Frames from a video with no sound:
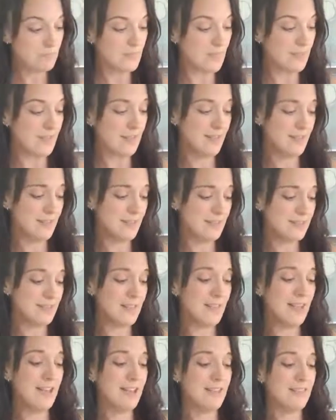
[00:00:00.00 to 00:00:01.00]
And
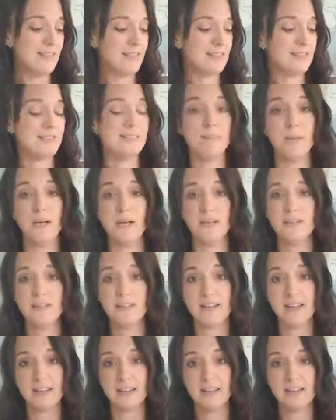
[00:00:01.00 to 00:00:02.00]
this smells
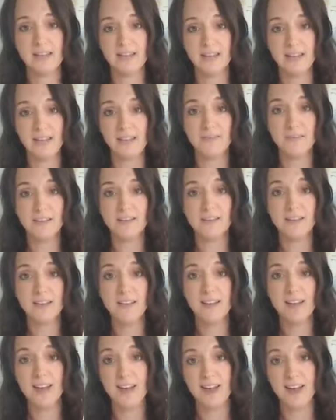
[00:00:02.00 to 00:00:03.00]
like Thieves,
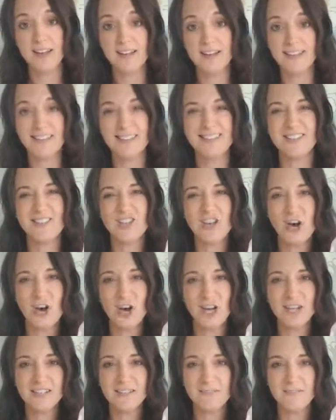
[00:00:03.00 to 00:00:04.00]
and it's
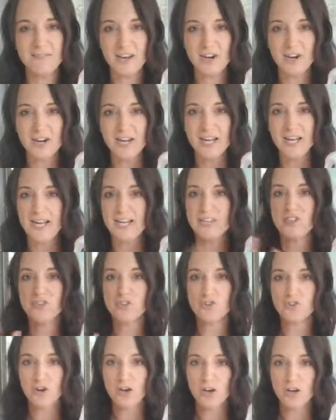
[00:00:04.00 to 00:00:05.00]
not very
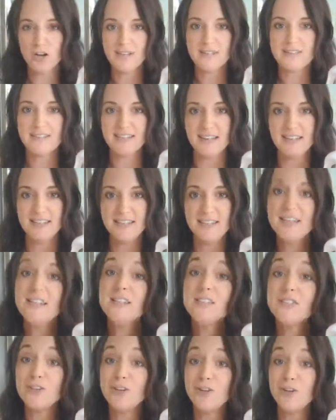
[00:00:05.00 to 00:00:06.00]
strong scented.
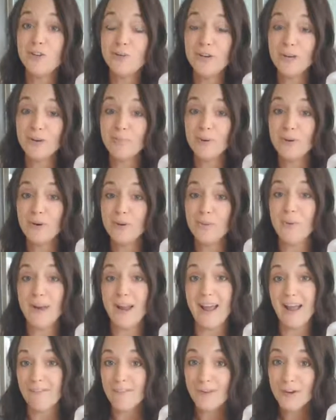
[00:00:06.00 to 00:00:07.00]
So you can put
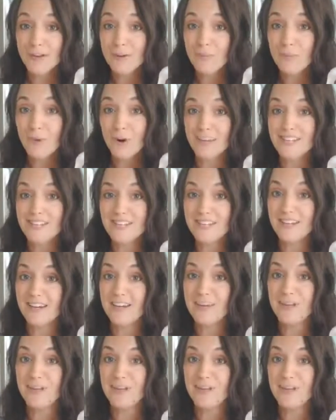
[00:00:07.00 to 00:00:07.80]
whatever you want in there.